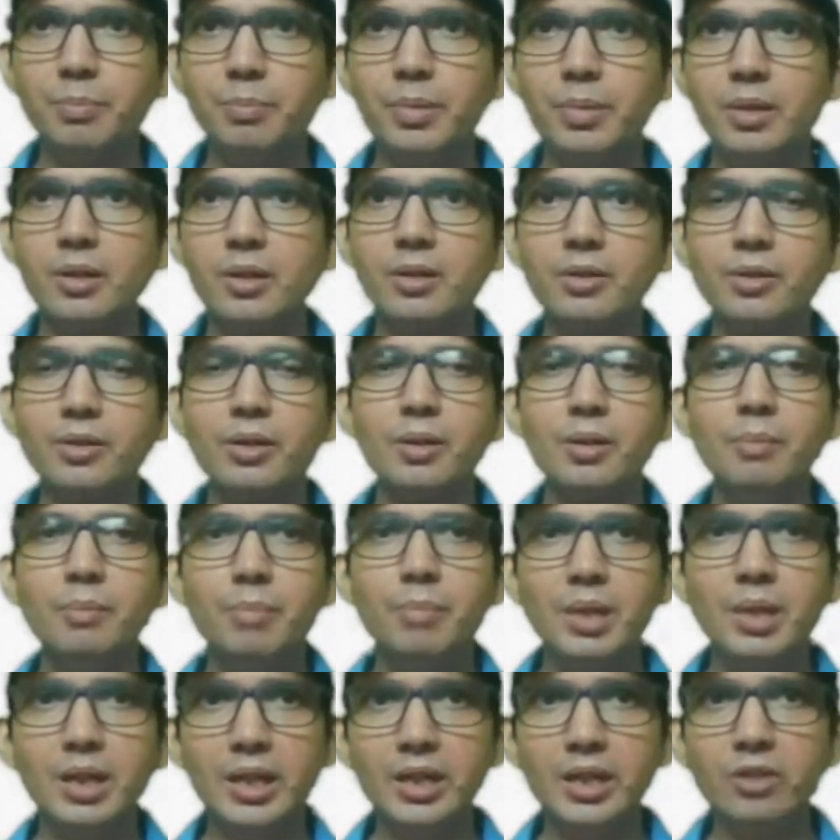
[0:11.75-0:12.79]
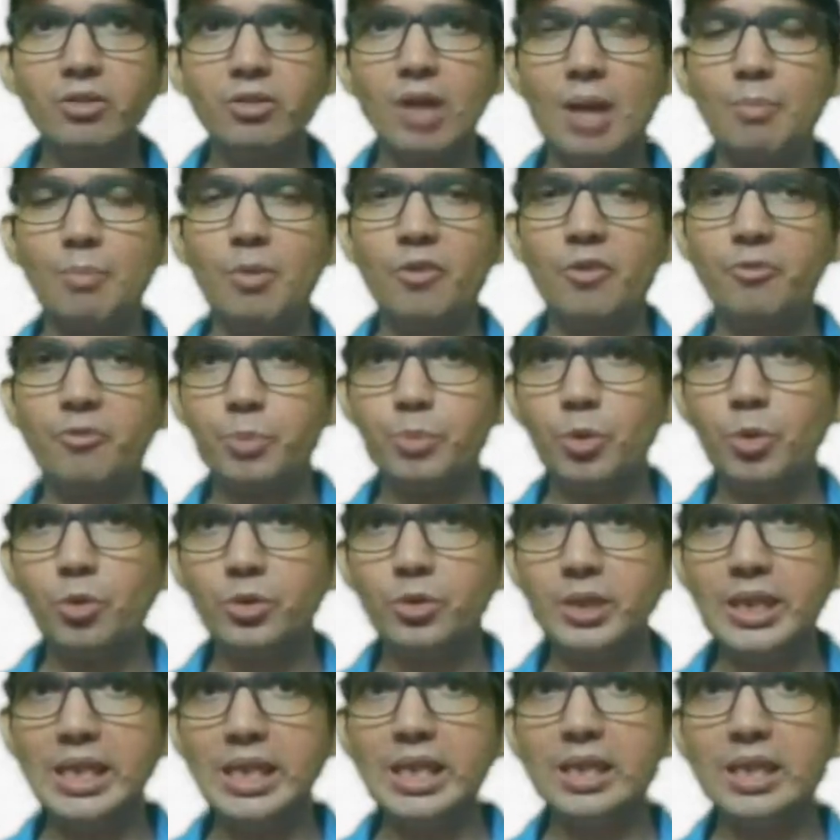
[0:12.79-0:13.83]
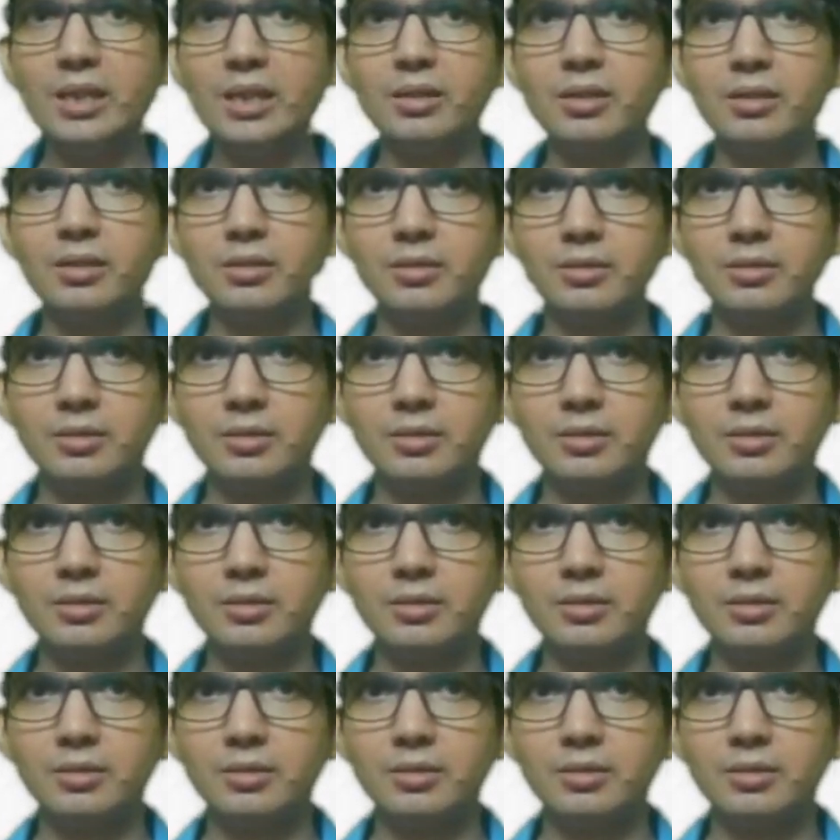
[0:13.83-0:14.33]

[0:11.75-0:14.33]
per milligram of protein.